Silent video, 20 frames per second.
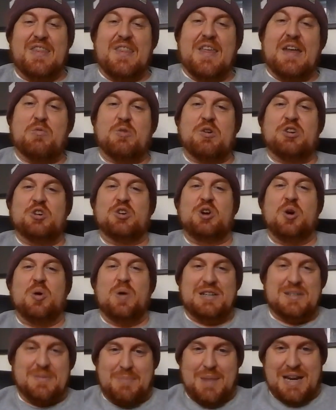And then when you're
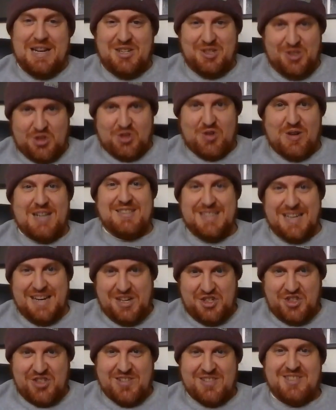going to make your
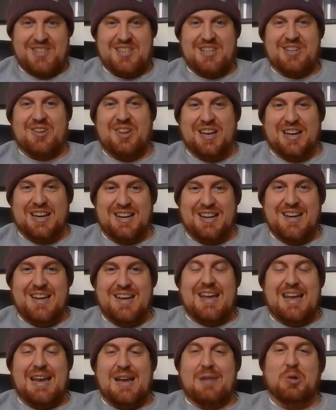transactions, they're
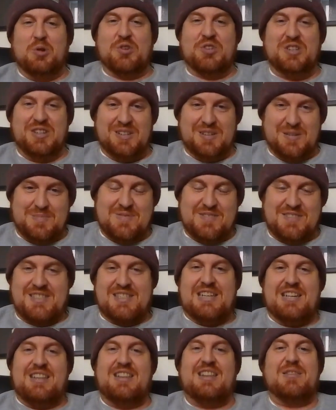like able to
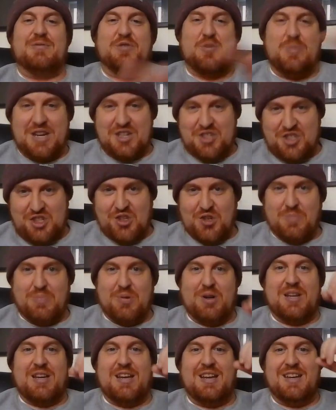see the information
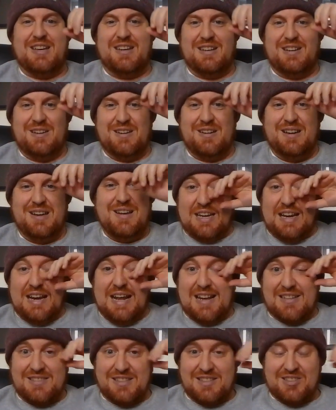you're putting in. So they
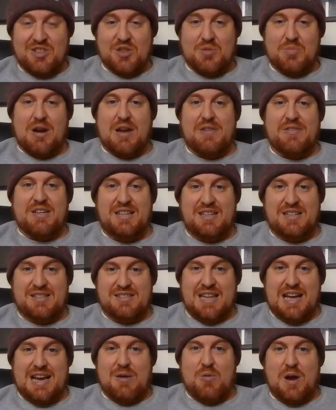get access to your private
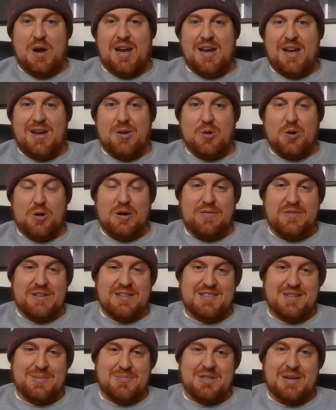keys that way. Or
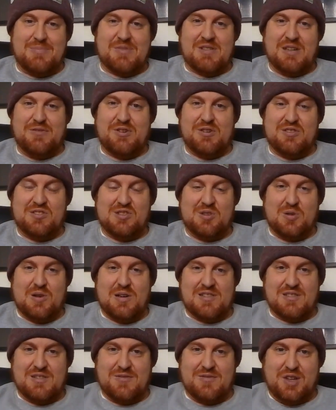even sometimes I've heard
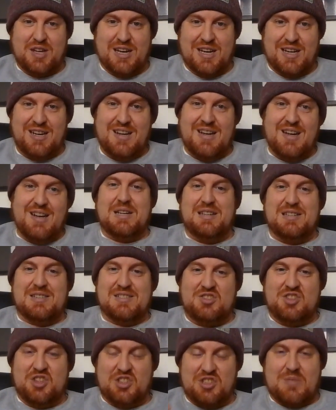stories of
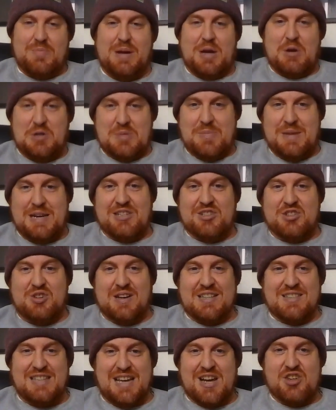somebody's just about to make a
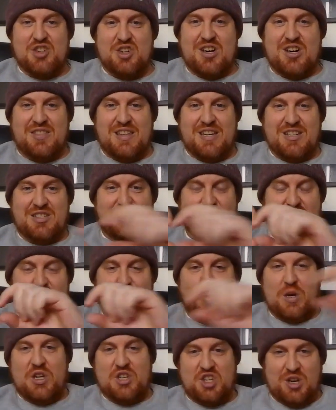transaction and they
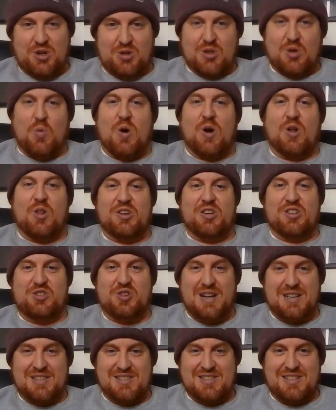just switch out the wallet
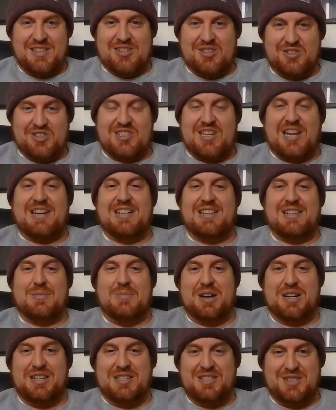address that you're
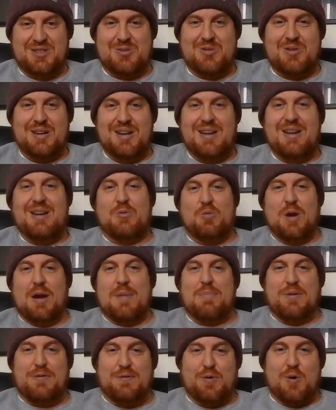sending the money to
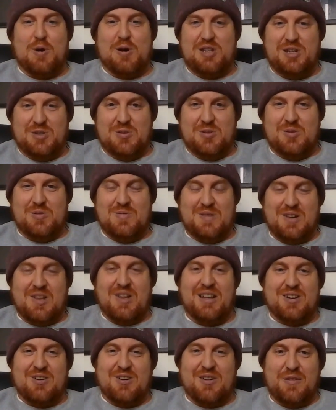right before you
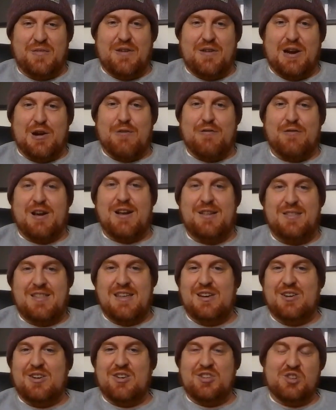click on the verify
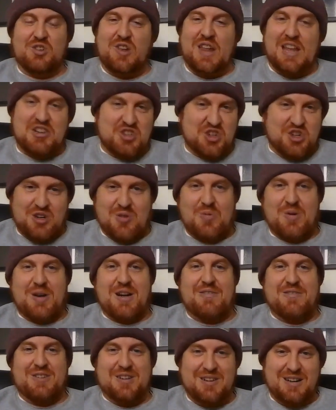thing on your ledger or
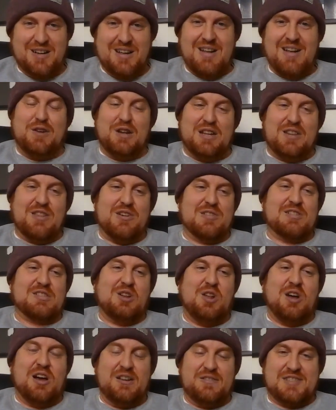whatever. Definitely
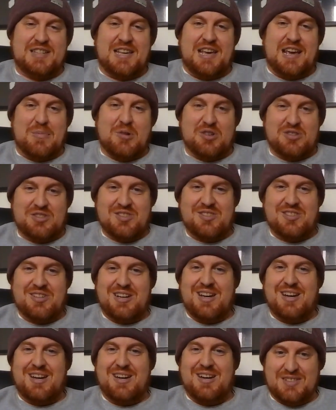there is a lot of
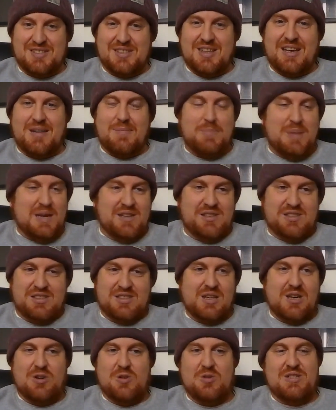scammers and just like
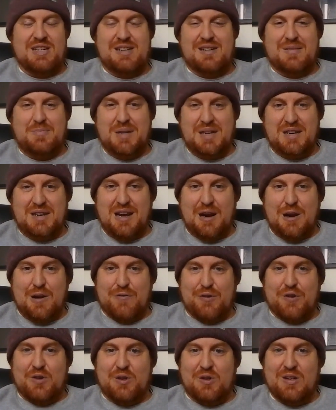being slow to, and being
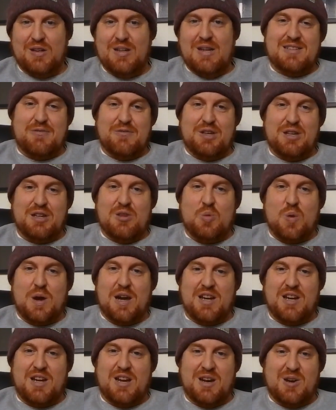careful is definitely
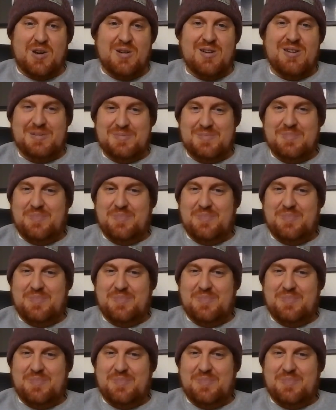the way to go.